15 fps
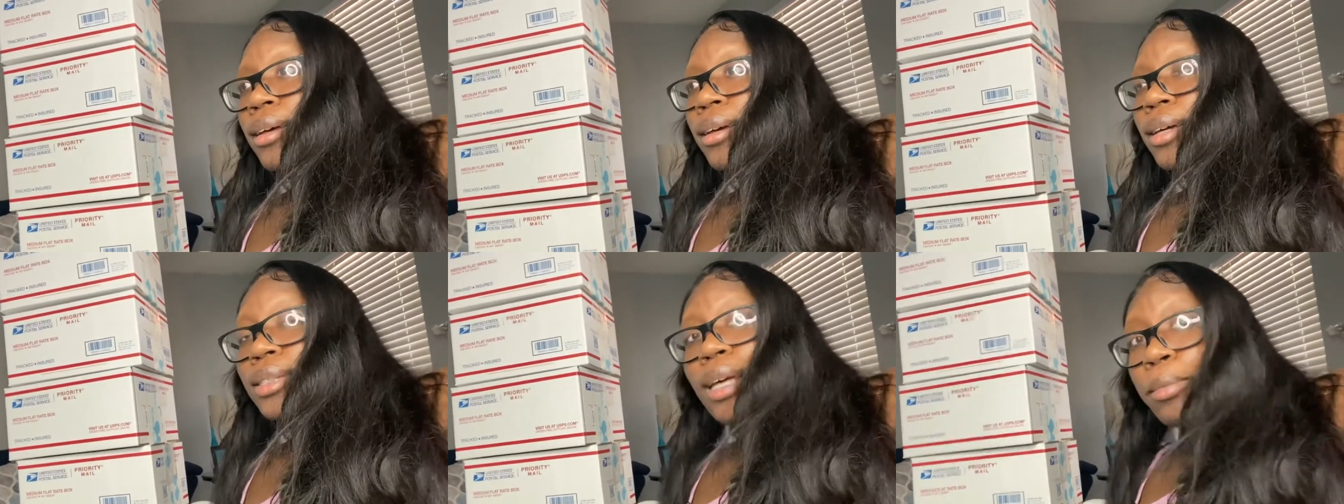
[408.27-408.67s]

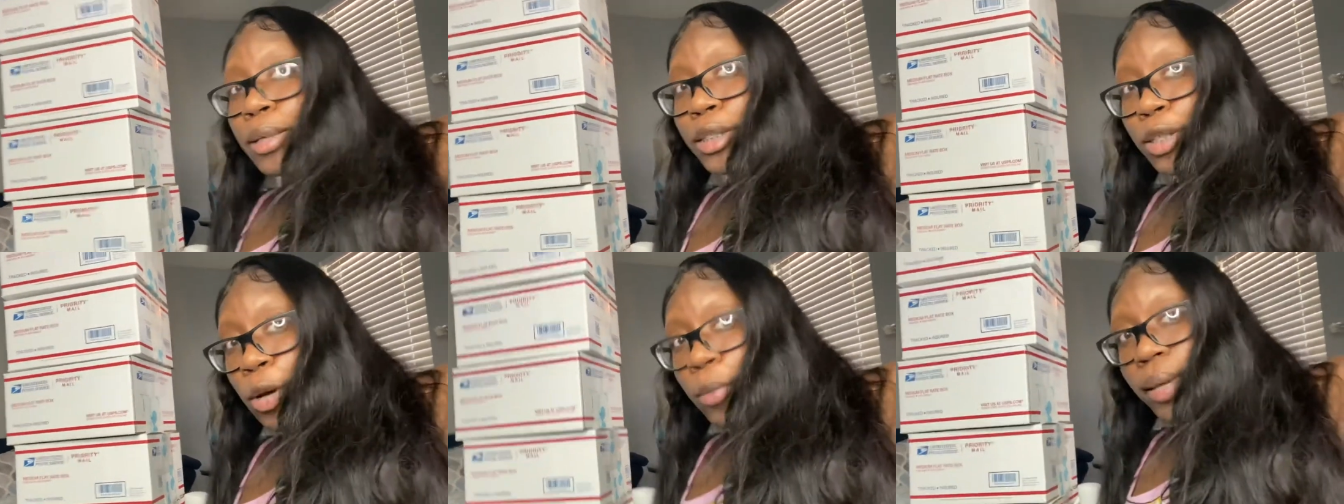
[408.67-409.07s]
Cause I've been
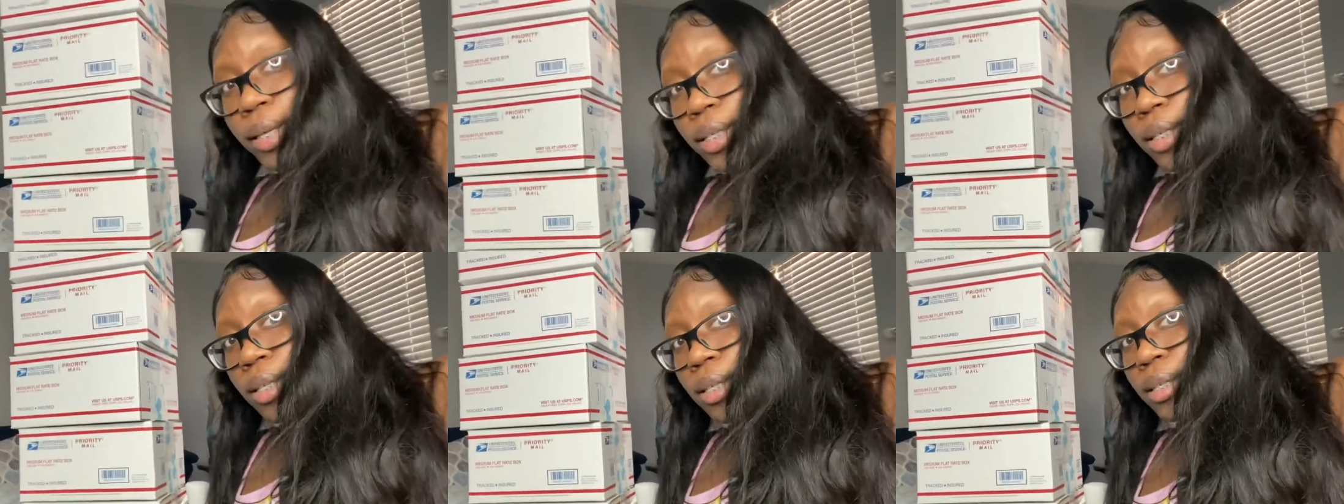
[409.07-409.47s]
so
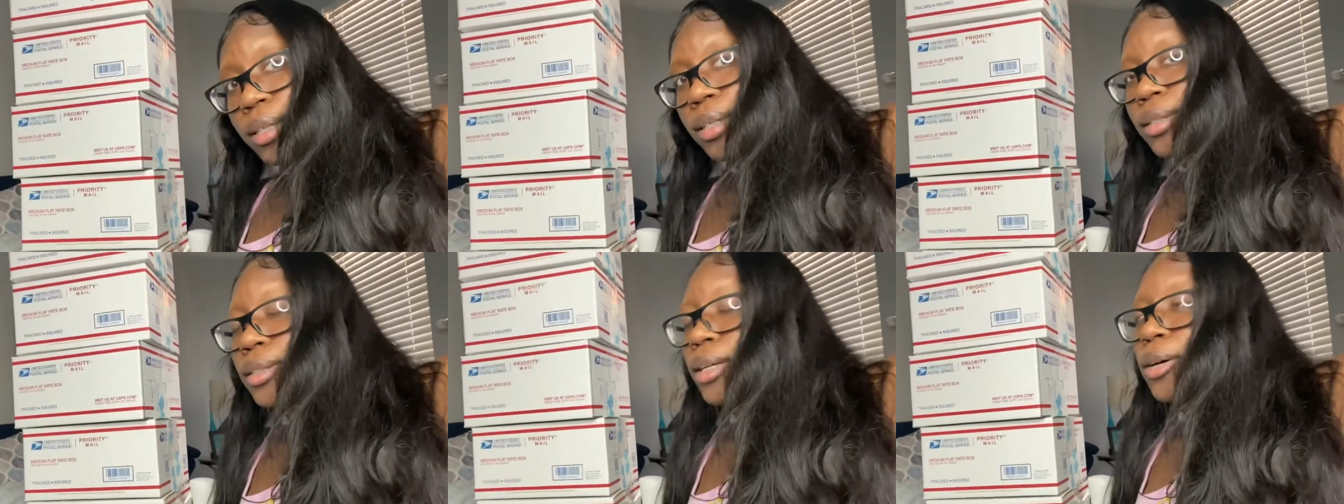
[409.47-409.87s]
busy.
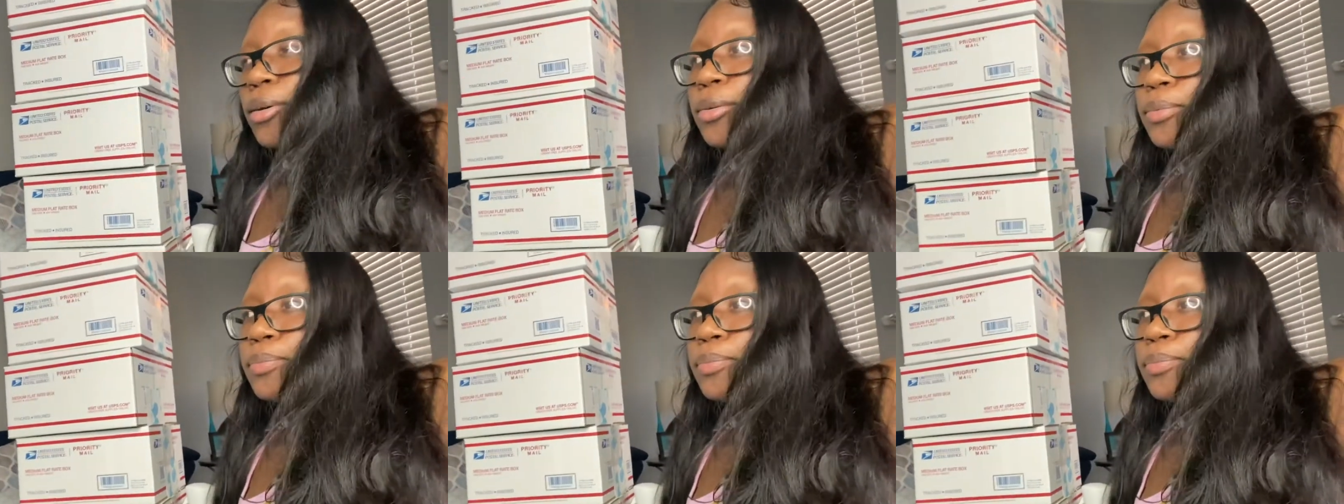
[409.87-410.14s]
So